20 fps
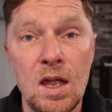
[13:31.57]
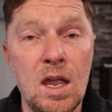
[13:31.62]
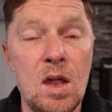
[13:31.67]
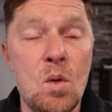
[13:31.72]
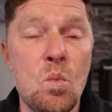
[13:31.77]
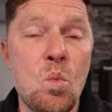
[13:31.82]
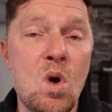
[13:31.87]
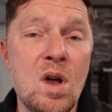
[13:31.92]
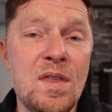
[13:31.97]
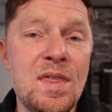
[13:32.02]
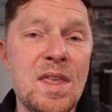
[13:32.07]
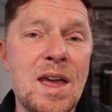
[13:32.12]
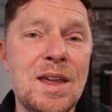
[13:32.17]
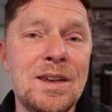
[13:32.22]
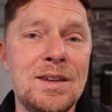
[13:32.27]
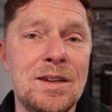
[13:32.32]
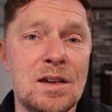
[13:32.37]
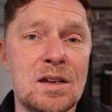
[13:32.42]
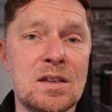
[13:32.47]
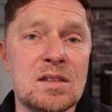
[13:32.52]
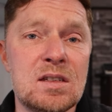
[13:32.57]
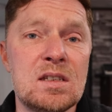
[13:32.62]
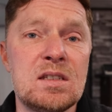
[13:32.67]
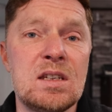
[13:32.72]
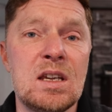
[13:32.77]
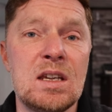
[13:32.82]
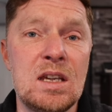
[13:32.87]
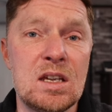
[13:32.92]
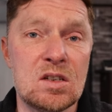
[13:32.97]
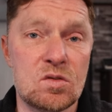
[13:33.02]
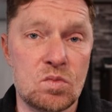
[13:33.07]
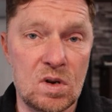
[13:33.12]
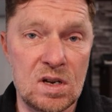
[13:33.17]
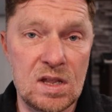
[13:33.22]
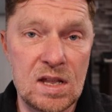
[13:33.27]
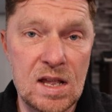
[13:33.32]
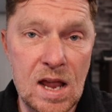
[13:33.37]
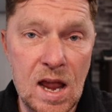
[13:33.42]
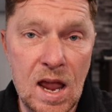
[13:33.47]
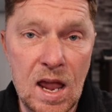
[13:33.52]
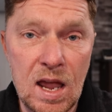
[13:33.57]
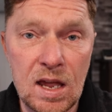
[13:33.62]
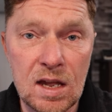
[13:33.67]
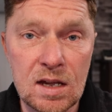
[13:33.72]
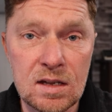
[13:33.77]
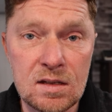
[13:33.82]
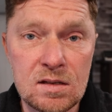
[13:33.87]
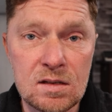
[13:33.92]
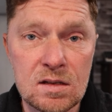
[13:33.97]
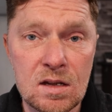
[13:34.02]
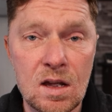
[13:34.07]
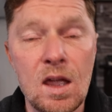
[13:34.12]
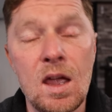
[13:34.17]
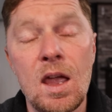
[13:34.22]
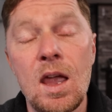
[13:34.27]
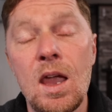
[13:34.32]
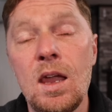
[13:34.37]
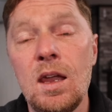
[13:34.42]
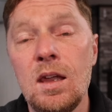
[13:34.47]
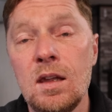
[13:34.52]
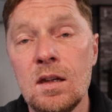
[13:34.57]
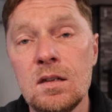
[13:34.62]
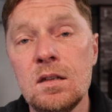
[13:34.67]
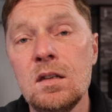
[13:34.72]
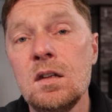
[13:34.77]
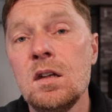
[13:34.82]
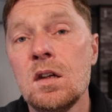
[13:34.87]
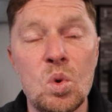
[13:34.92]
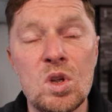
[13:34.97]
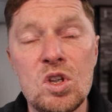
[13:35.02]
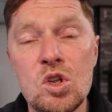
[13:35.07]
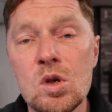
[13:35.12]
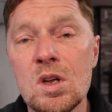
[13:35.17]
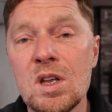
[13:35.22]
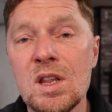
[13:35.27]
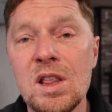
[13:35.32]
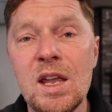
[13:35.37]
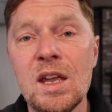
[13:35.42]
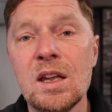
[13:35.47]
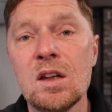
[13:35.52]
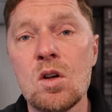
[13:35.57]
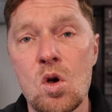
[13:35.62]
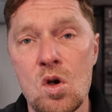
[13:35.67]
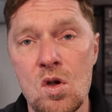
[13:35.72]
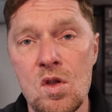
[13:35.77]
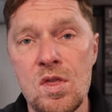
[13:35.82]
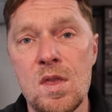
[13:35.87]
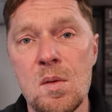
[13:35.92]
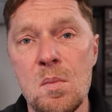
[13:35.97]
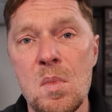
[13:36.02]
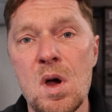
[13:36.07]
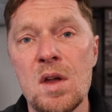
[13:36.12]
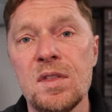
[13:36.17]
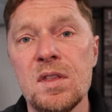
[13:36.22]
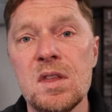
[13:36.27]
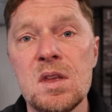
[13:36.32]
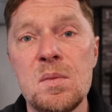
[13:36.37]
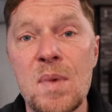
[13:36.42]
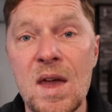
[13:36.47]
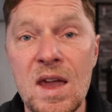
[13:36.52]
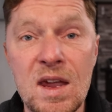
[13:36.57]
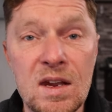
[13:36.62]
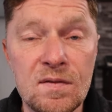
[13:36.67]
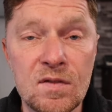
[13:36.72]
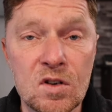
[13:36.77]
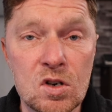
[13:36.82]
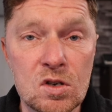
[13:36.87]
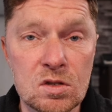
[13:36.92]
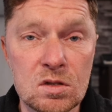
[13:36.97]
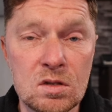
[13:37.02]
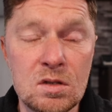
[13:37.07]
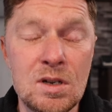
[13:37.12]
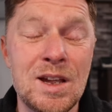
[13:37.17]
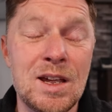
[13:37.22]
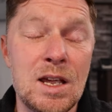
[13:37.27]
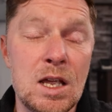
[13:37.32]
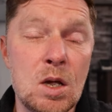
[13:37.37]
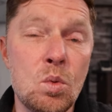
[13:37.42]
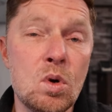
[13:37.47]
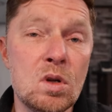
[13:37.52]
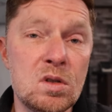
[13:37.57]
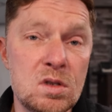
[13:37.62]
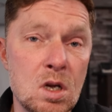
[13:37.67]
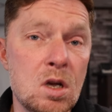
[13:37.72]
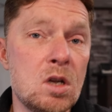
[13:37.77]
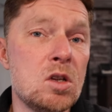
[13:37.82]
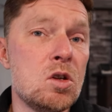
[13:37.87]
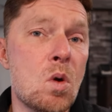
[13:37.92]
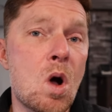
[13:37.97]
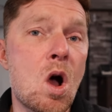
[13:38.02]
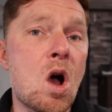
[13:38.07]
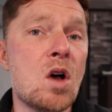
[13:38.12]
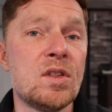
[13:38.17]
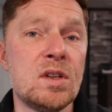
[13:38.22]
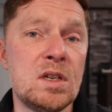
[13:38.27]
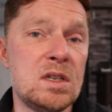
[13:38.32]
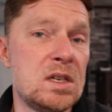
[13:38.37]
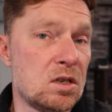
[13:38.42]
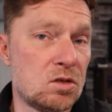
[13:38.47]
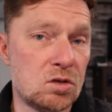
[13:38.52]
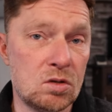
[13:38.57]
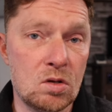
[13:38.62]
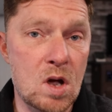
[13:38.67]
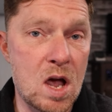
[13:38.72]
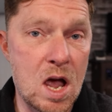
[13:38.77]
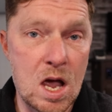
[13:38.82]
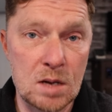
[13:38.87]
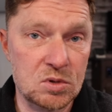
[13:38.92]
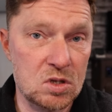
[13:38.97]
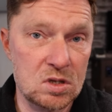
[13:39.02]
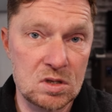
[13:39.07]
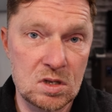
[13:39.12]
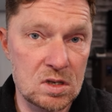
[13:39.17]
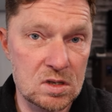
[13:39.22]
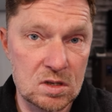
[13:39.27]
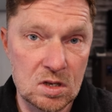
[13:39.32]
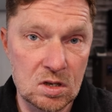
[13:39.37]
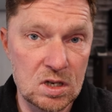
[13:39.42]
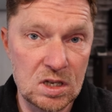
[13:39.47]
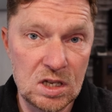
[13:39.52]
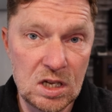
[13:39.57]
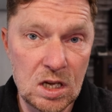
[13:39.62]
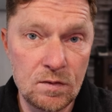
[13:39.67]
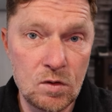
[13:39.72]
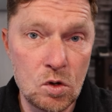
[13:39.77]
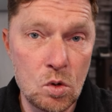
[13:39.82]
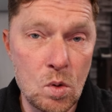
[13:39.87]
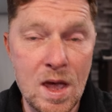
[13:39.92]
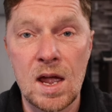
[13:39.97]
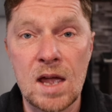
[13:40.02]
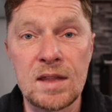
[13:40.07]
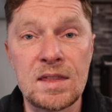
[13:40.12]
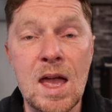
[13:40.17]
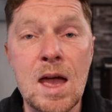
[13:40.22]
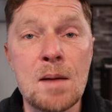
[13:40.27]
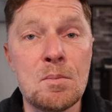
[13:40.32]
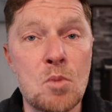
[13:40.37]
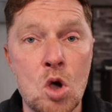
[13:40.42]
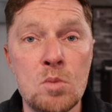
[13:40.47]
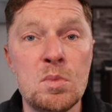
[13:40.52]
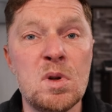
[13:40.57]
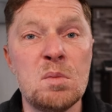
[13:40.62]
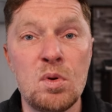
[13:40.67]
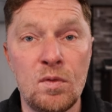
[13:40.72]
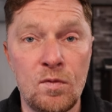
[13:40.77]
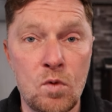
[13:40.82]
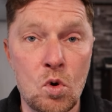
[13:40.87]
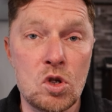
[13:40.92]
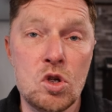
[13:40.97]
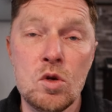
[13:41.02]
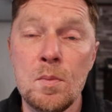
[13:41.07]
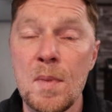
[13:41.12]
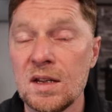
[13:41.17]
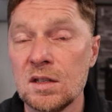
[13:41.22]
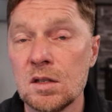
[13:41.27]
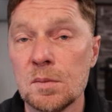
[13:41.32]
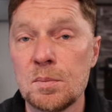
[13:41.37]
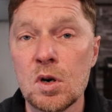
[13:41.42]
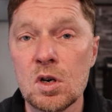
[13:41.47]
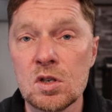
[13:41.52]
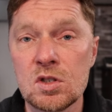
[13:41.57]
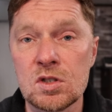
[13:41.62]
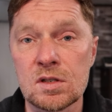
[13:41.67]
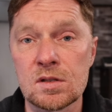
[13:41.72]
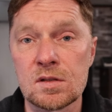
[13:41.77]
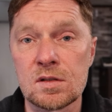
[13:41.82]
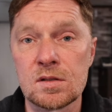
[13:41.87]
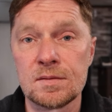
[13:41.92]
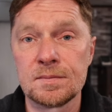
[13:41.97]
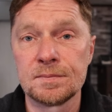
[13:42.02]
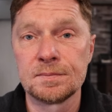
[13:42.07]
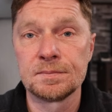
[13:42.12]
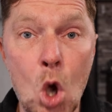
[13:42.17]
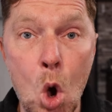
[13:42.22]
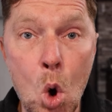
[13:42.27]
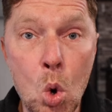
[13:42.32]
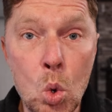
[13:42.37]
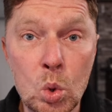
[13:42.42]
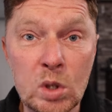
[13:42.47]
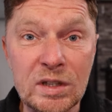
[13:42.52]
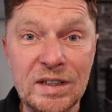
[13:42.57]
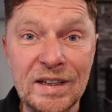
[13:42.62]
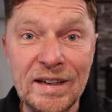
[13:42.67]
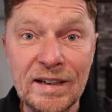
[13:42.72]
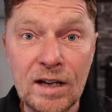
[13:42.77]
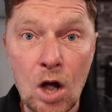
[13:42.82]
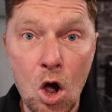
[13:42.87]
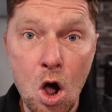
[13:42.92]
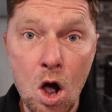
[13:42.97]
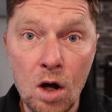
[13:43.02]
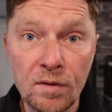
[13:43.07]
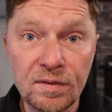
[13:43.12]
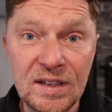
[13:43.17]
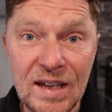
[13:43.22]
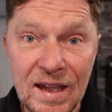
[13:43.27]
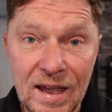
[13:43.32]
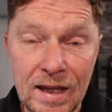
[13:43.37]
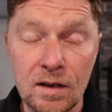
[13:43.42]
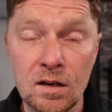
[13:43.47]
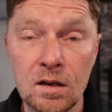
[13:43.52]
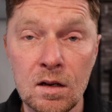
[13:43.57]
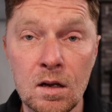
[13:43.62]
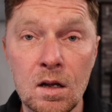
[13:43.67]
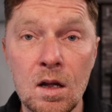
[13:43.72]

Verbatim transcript: And what that does is it gets rid of the ads and when you click on the monthly paid version, it will tell you all the additional options it's gonna give you at that moment before you make the purchase. Don't click off yet.